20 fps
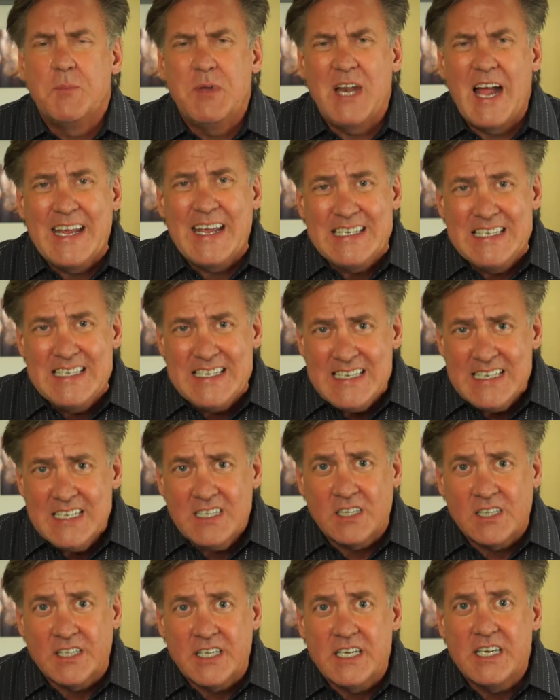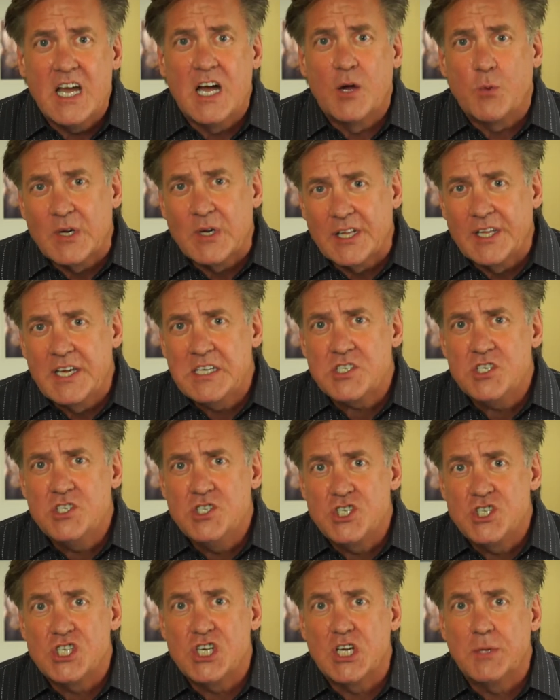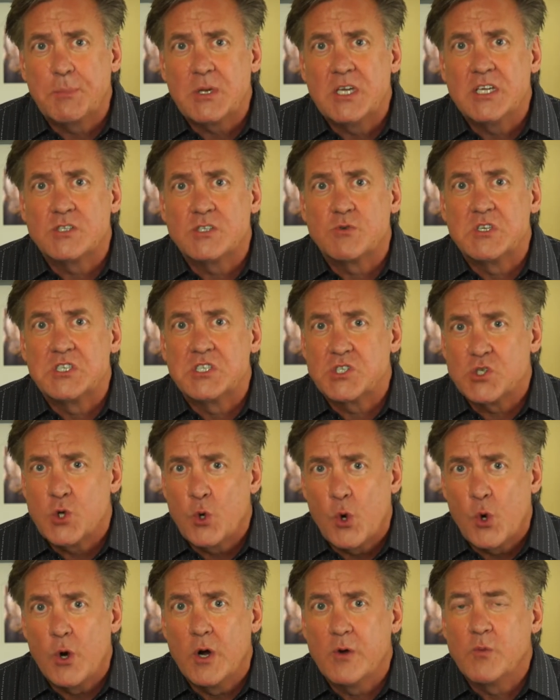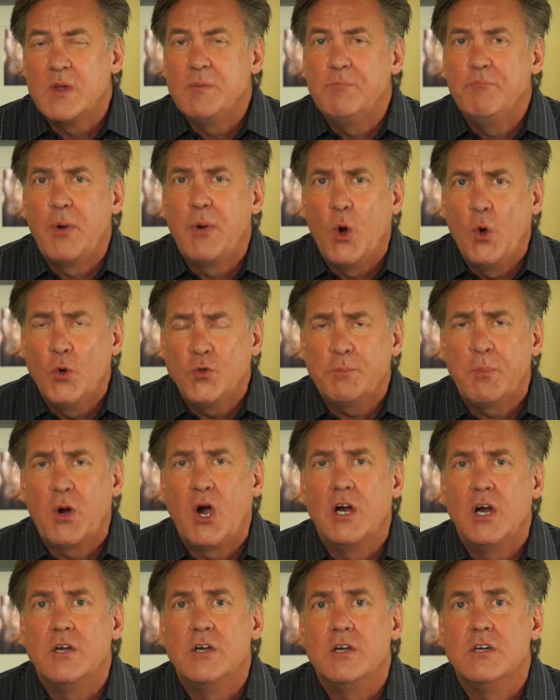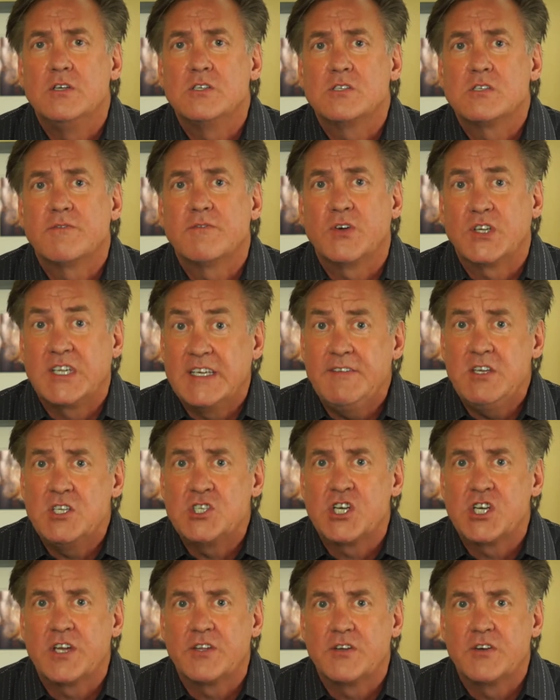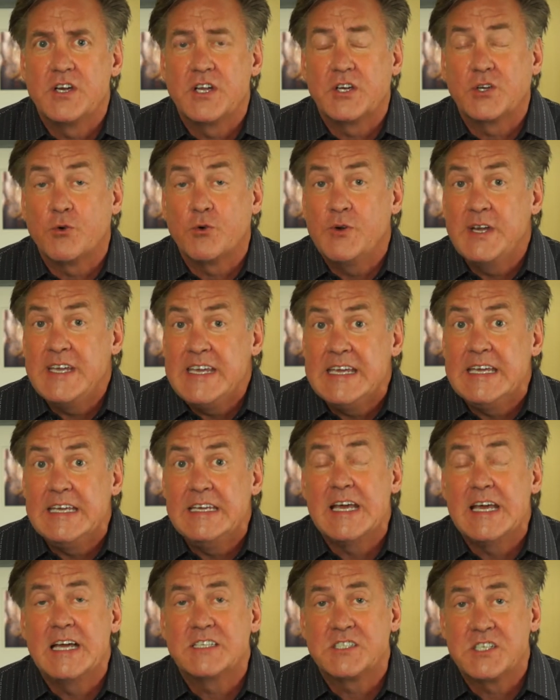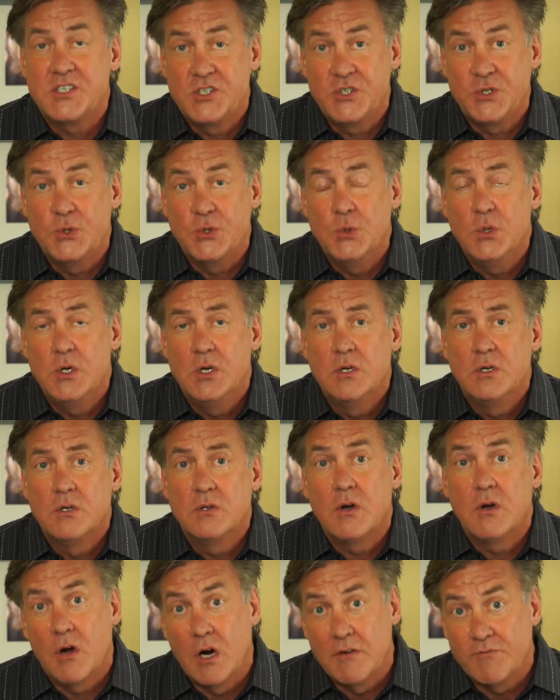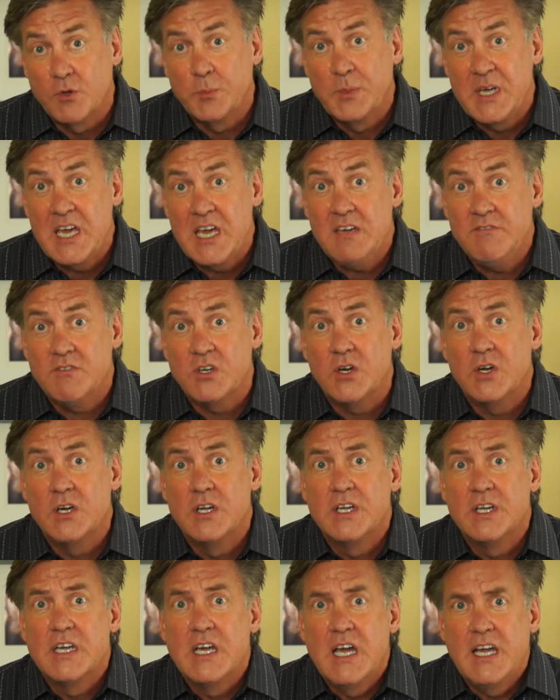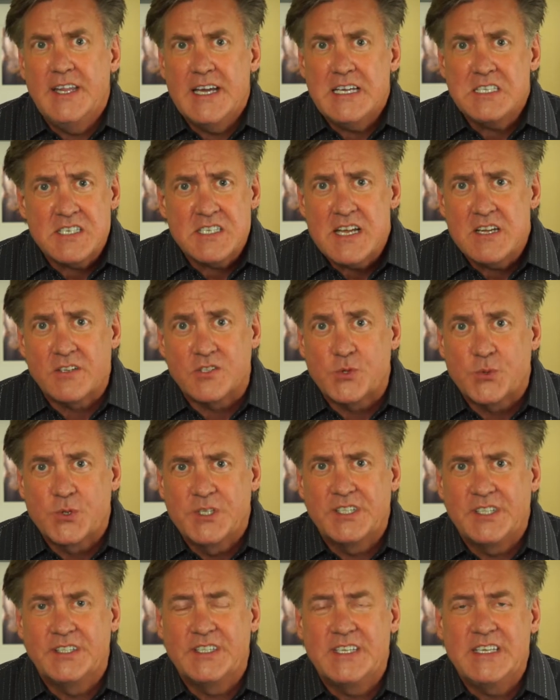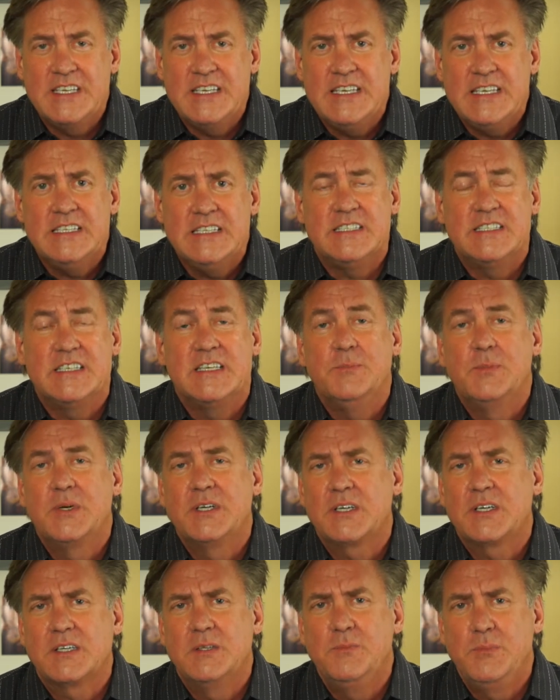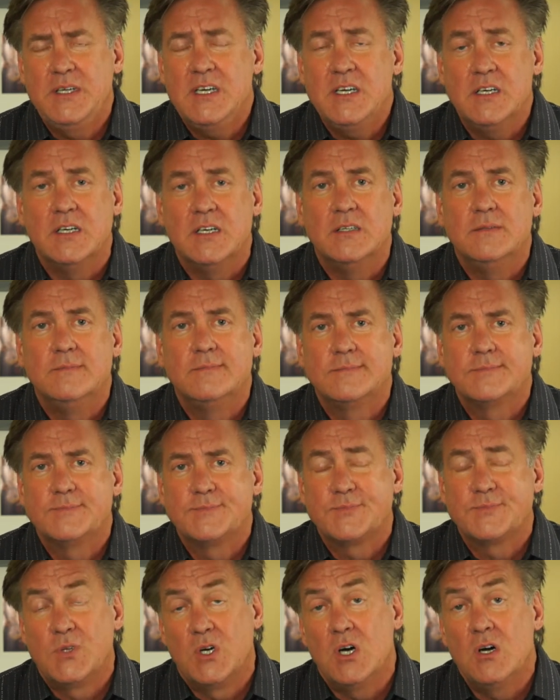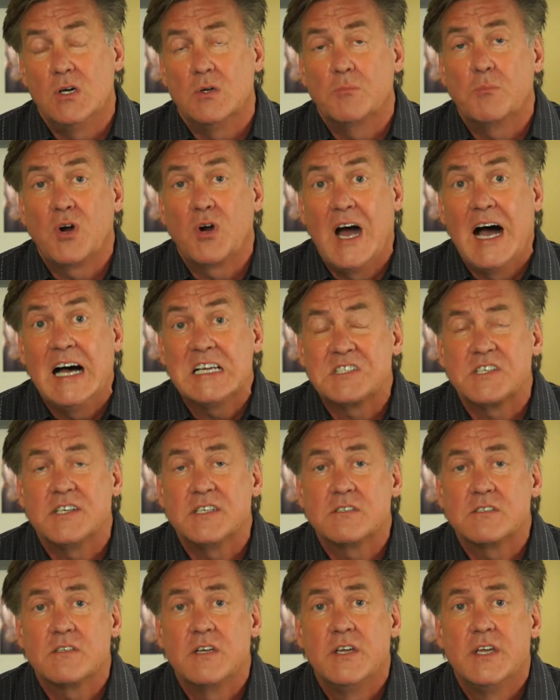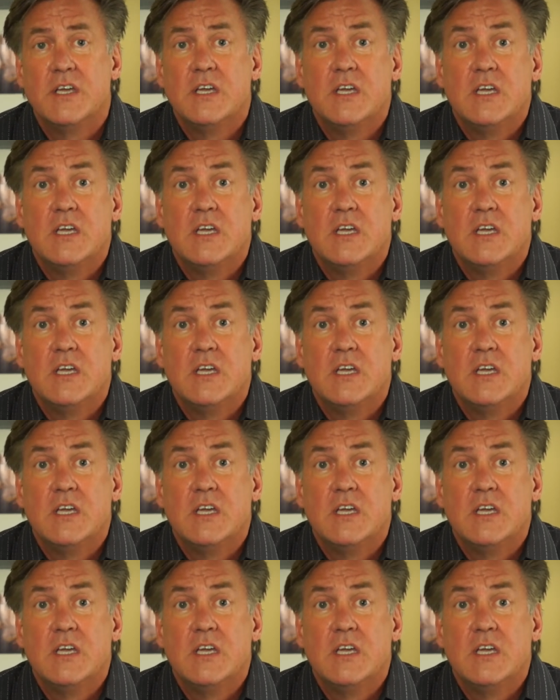Ideally, a relationship is restored when both partners forgive each other and agree not to do the harmful behavior. And that sounds really easy, but it can be a long process.